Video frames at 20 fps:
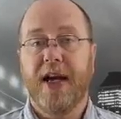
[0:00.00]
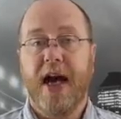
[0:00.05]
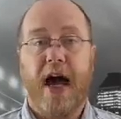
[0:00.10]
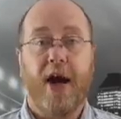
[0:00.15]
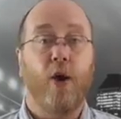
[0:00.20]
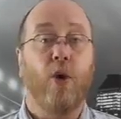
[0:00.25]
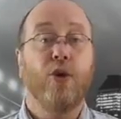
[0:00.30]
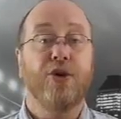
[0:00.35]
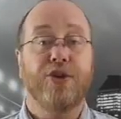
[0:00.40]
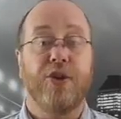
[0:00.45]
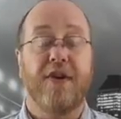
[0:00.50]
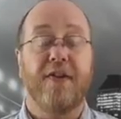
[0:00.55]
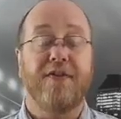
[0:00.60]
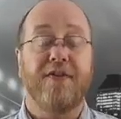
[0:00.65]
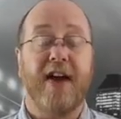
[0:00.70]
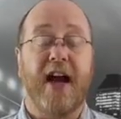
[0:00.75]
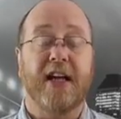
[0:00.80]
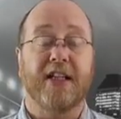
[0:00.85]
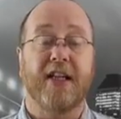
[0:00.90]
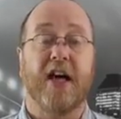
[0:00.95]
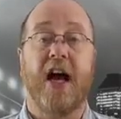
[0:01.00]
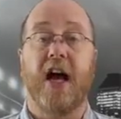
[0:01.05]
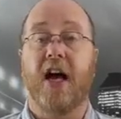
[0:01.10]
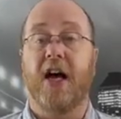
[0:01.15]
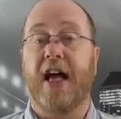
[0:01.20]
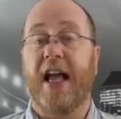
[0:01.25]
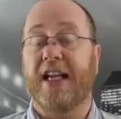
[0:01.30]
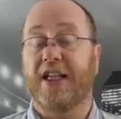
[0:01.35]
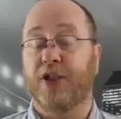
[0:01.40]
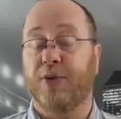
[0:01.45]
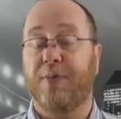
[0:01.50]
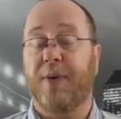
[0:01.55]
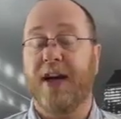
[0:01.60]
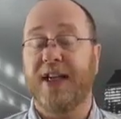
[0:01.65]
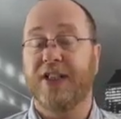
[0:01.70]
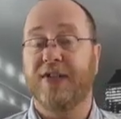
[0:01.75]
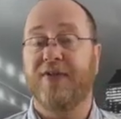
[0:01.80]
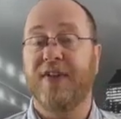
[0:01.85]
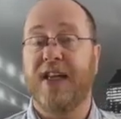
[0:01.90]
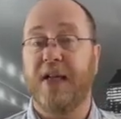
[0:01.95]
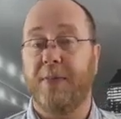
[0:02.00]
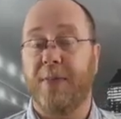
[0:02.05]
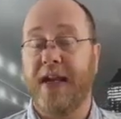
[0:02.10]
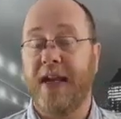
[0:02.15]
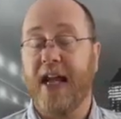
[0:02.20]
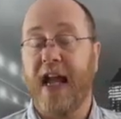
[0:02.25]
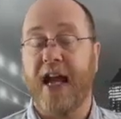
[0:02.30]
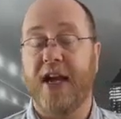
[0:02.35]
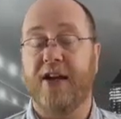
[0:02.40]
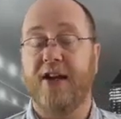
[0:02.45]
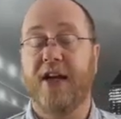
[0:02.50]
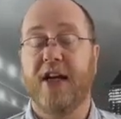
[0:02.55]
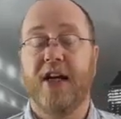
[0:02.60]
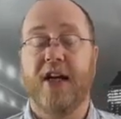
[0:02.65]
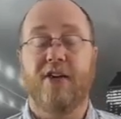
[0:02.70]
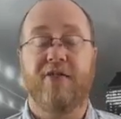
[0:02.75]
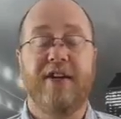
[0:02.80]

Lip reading: And also, in fact, ExpressVPN